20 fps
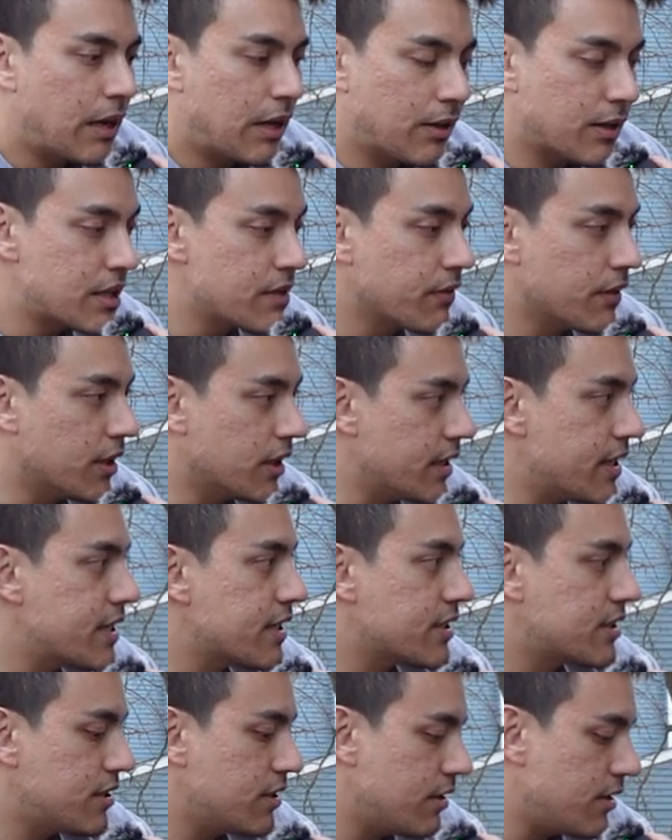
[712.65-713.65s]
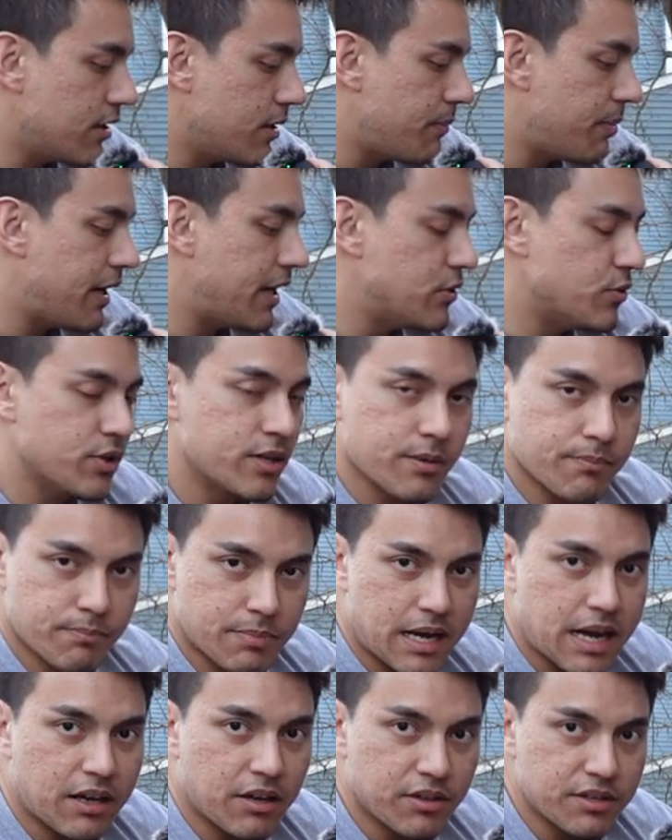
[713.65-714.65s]
I'll leave a link to the page you can
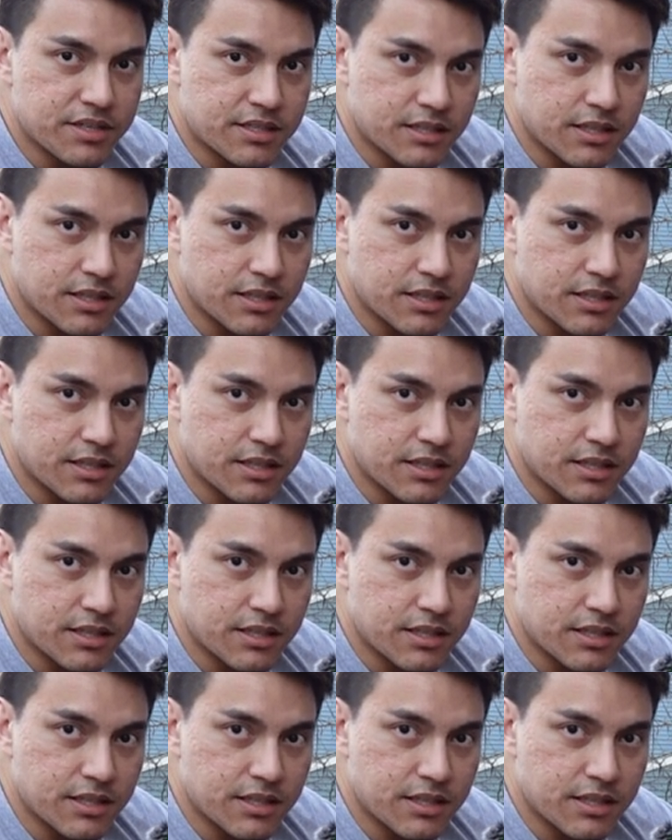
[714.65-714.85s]
buy all this